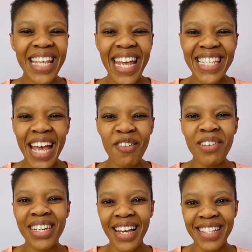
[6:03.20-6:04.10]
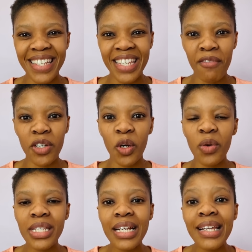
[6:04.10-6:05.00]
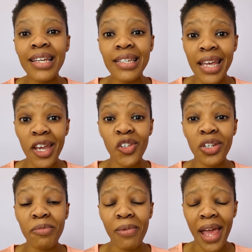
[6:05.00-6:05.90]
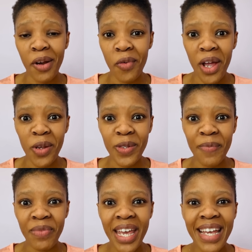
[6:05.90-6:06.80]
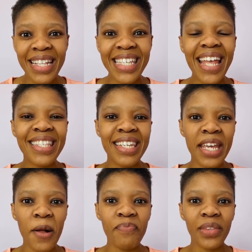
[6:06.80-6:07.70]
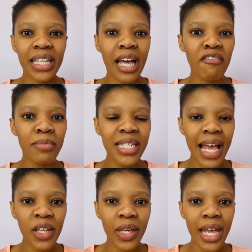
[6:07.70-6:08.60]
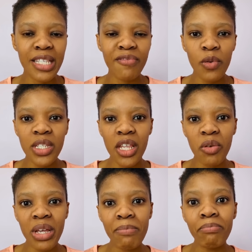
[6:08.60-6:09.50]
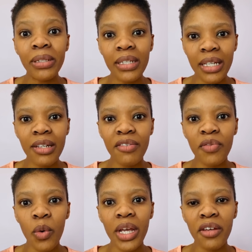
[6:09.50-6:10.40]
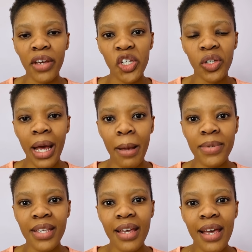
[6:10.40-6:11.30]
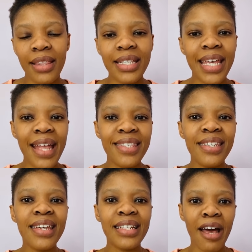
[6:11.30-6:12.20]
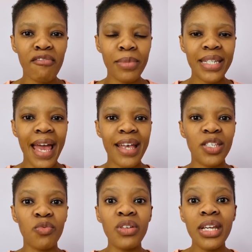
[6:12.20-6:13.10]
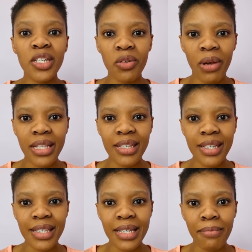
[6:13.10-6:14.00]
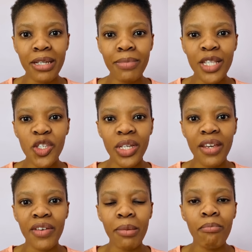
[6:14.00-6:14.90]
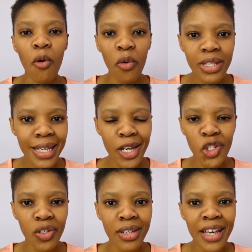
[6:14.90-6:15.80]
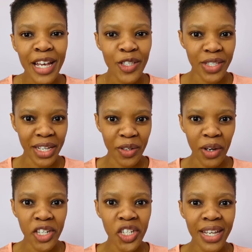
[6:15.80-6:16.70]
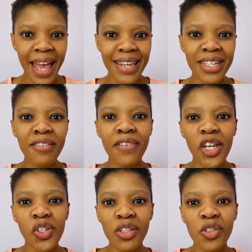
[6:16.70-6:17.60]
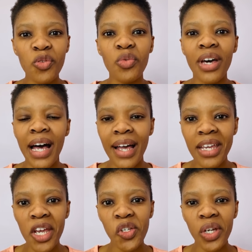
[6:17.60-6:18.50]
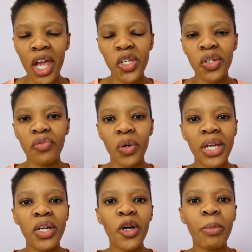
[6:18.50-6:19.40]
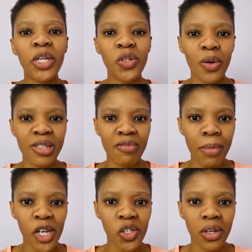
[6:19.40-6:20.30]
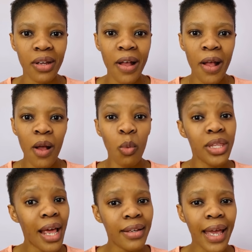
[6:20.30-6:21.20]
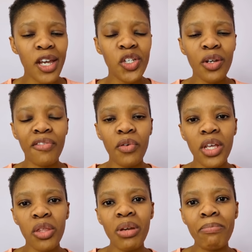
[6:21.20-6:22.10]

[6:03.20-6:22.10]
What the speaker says: 897 critically endangered black rhinos. Tanzania. Government allocates 43 billion for innovation hubs. The Tanzanian government has reiterated its commitment to giving more attention to technology and innovations through the higher education for economic transformation, with allocation of 43